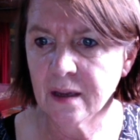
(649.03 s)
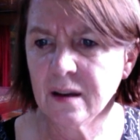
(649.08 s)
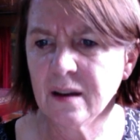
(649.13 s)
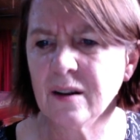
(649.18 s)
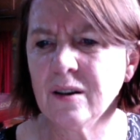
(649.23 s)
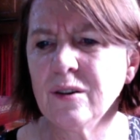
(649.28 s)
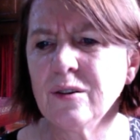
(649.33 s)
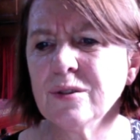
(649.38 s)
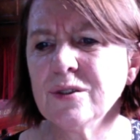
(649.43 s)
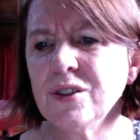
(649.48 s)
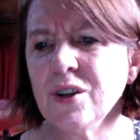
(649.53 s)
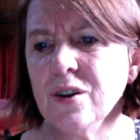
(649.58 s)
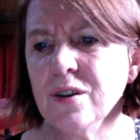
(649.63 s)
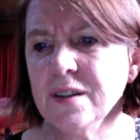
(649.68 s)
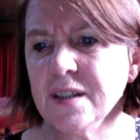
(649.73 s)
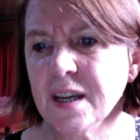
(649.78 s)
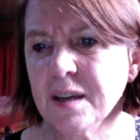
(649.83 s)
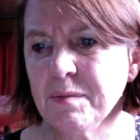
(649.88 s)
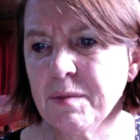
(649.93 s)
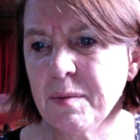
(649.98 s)
Oh, don't
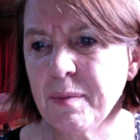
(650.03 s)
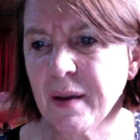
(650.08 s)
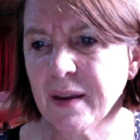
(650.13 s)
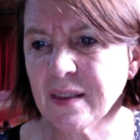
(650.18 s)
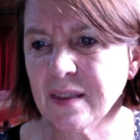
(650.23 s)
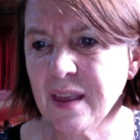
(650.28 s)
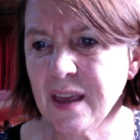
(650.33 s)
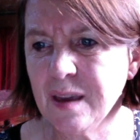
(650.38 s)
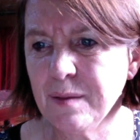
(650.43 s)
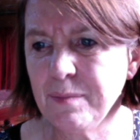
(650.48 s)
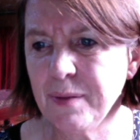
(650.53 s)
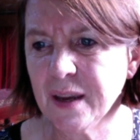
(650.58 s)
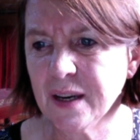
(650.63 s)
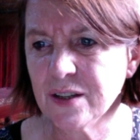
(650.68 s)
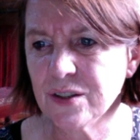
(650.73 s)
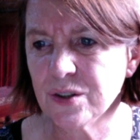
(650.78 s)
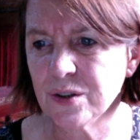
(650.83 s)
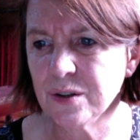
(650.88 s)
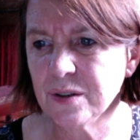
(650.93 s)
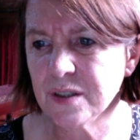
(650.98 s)
take me back there, begged
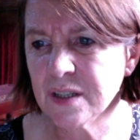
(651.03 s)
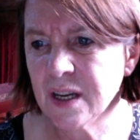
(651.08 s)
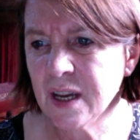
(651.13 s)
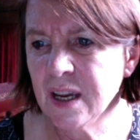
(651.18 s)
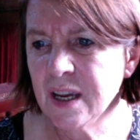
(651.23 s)
Jute.